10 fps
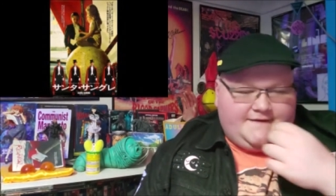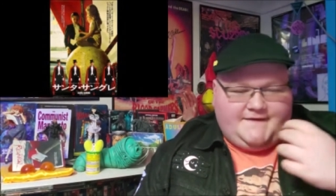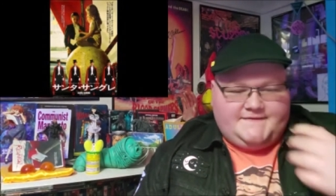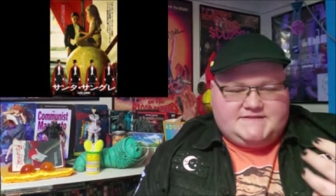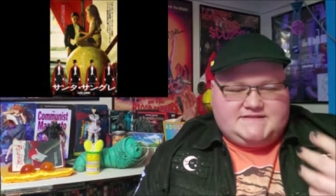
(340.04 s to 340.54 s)

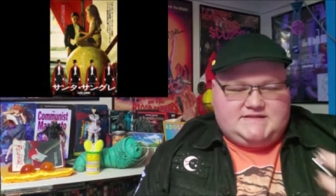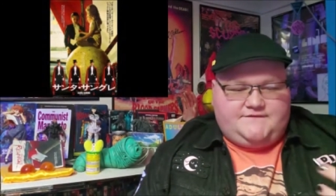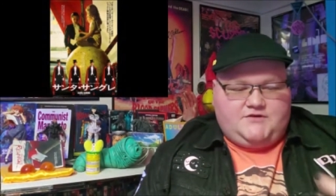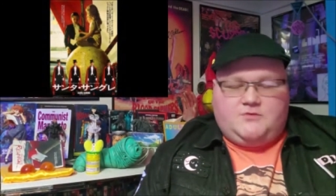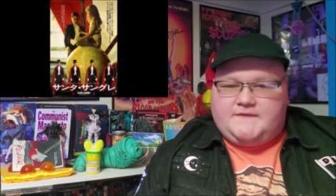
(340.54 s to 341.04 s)
think this is a
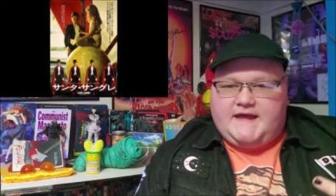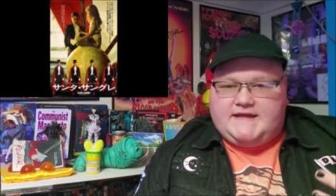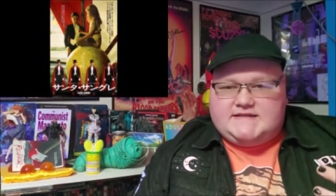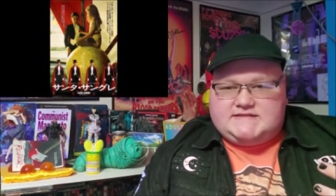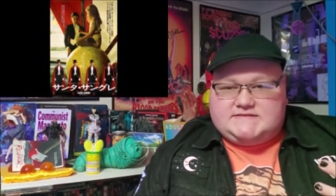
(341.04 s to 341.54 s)
film that
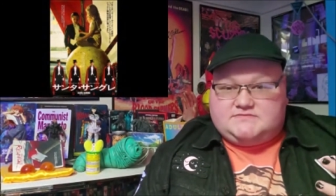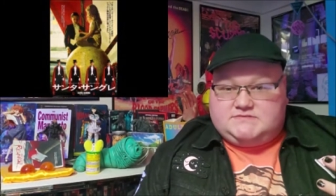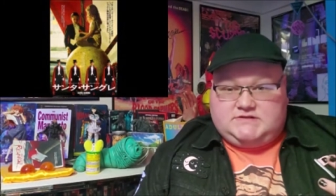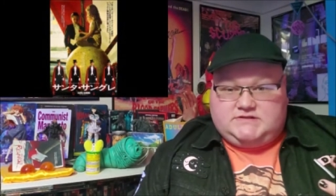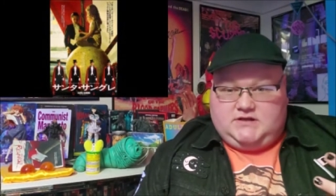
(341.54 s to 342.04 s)
is
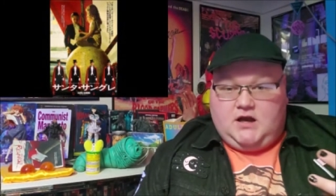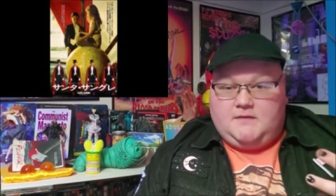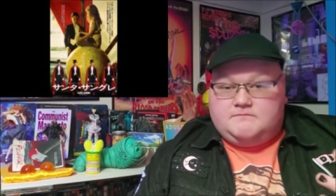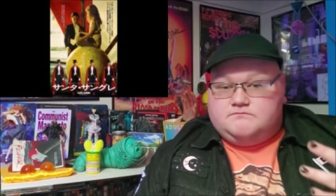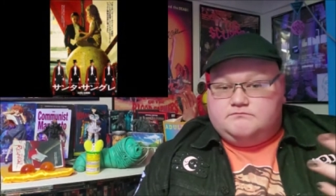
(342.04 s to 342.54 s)
a
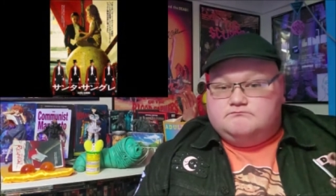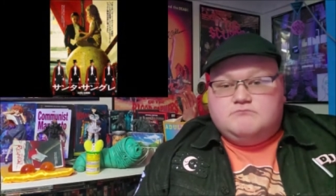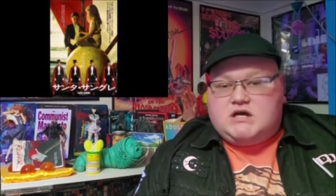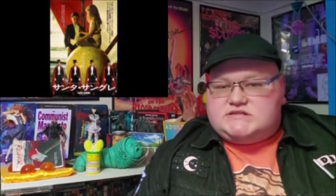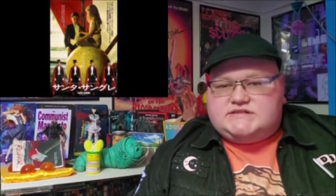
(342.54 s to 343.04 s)

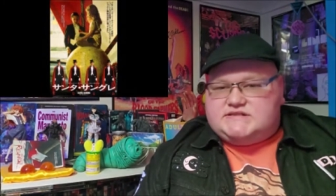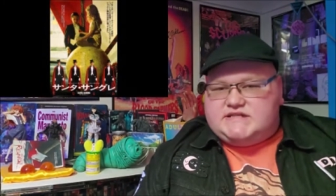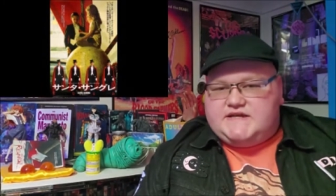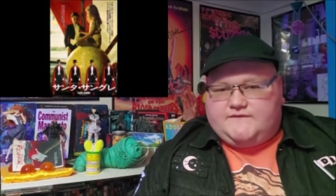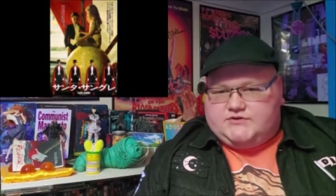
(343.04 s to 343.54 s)

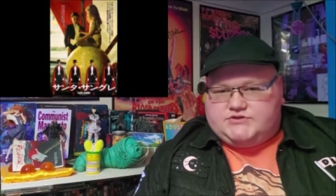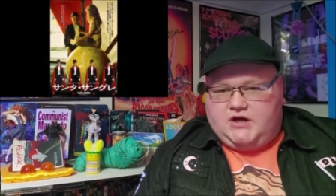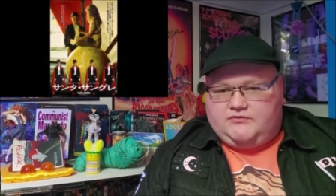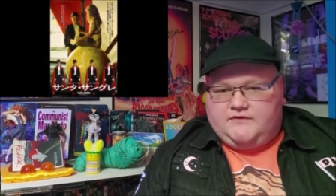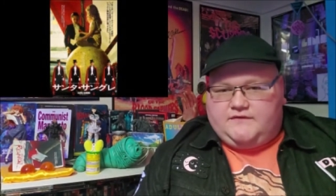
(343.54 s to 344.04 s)
must-see for
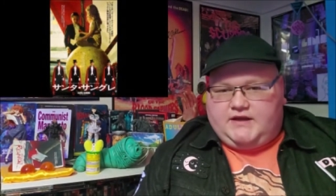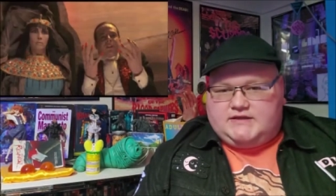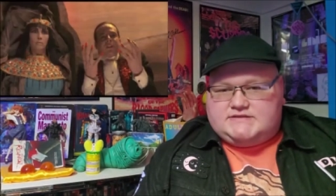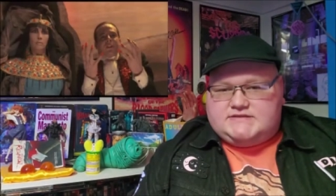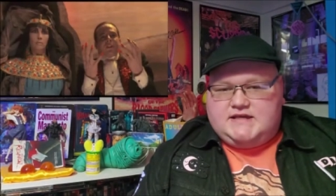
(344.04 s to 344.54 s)
genre
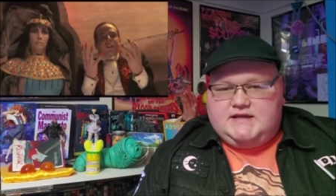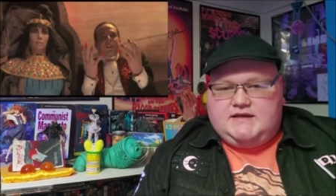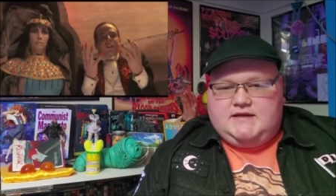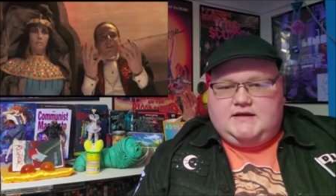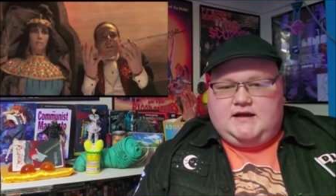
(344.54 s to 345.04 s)
fans.
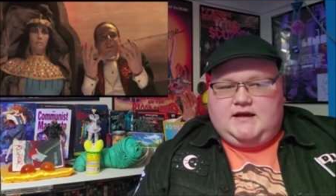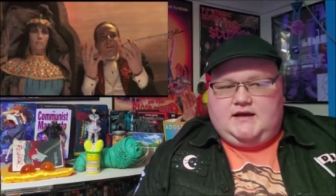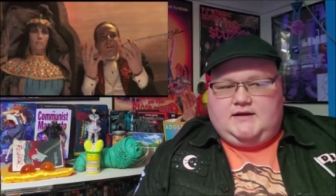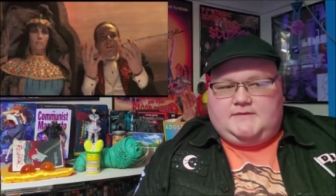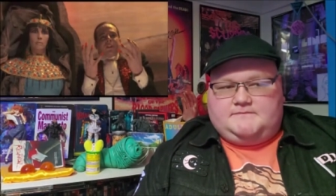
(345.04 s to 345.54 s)

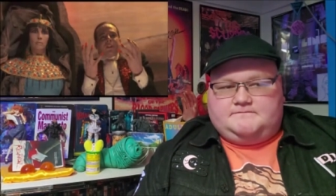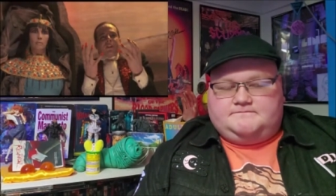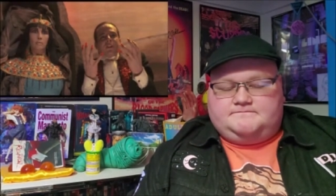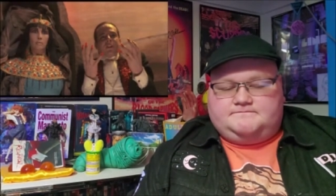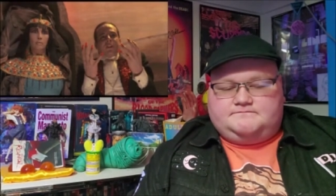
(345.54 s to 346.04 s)
You
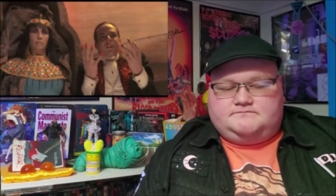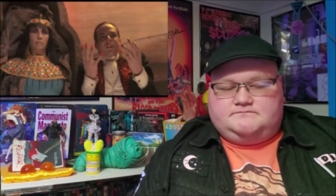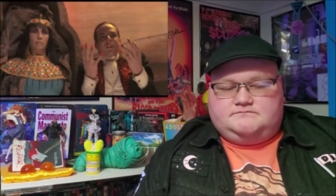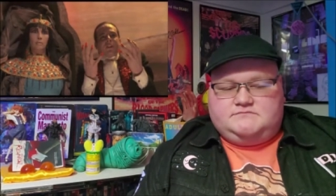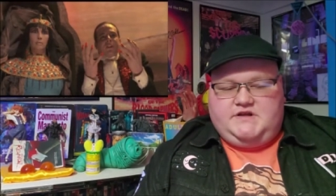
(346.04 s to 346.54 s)

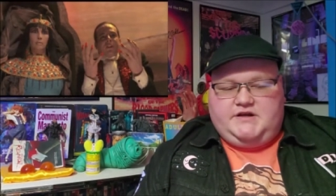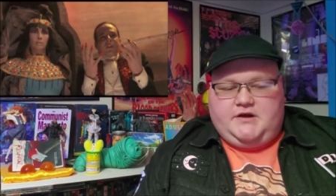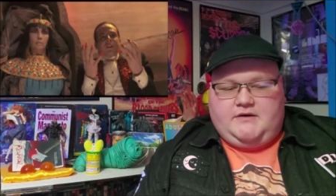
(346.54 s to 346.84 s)
know,